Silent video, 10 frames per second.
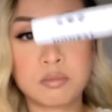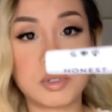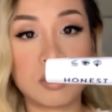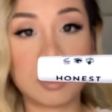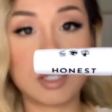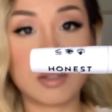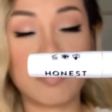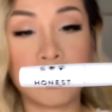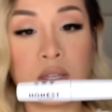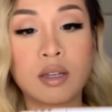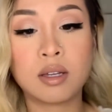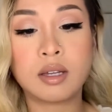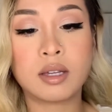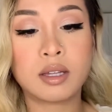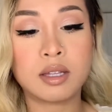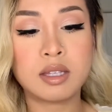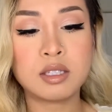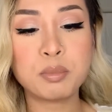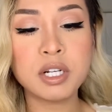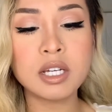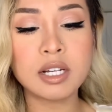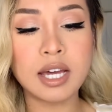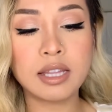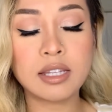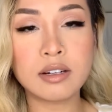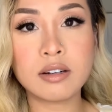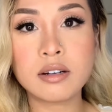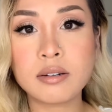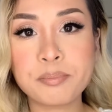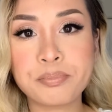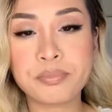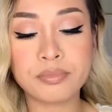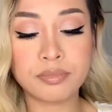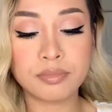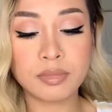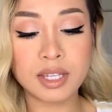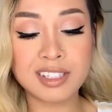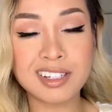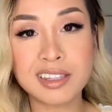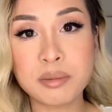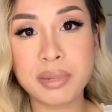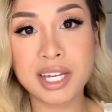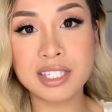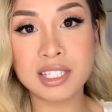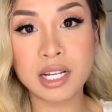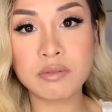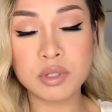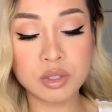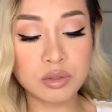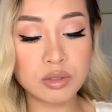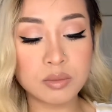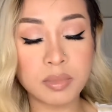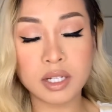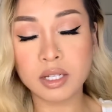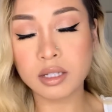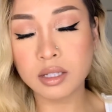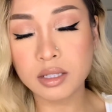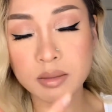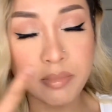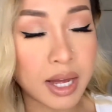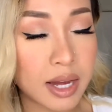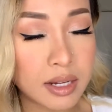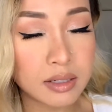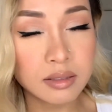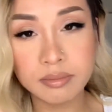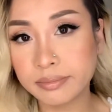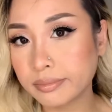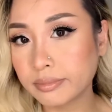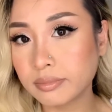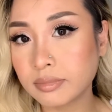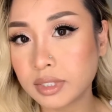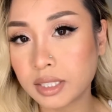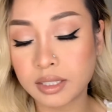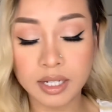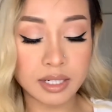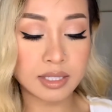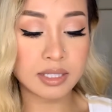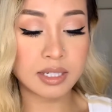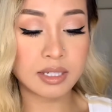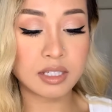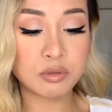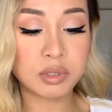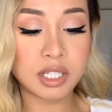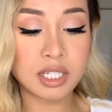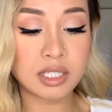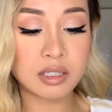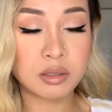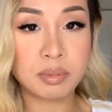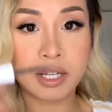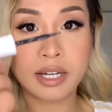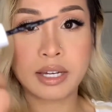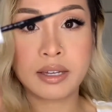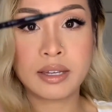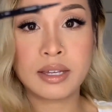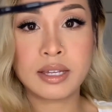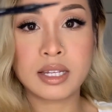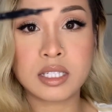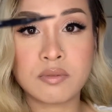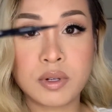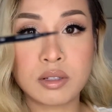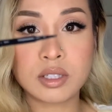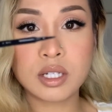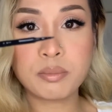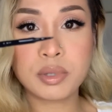Beauty. It's a pretty good eyeliner. It's not the best that I've used, but it's matte. You can kind of see. It's really easy to apply. It's a felt tip.